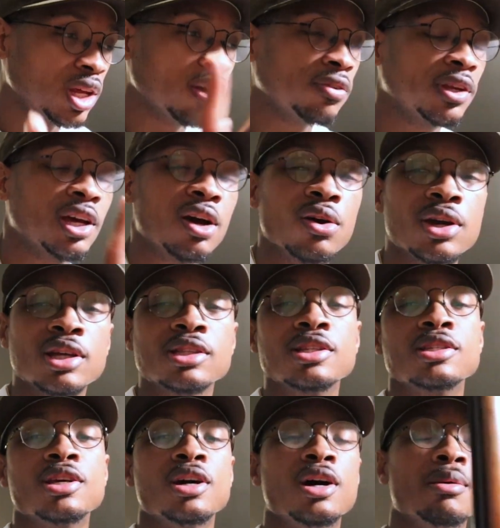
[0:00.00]
definitely gonna get
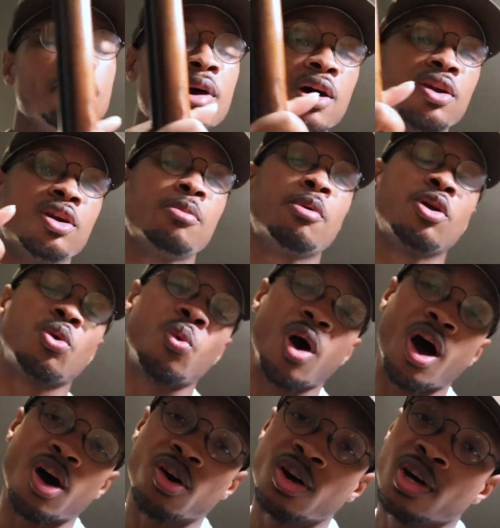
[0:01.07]
this gun mounted up on the
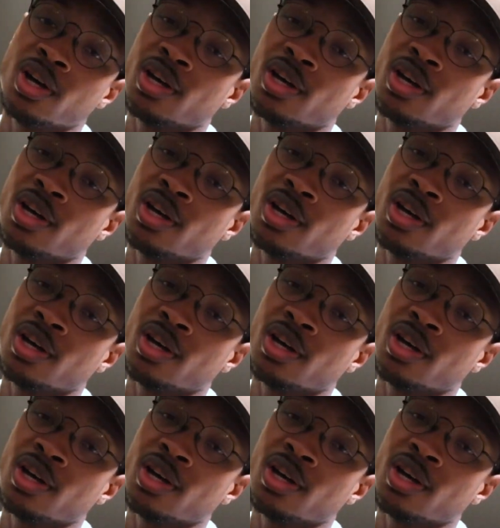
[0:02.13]
wall,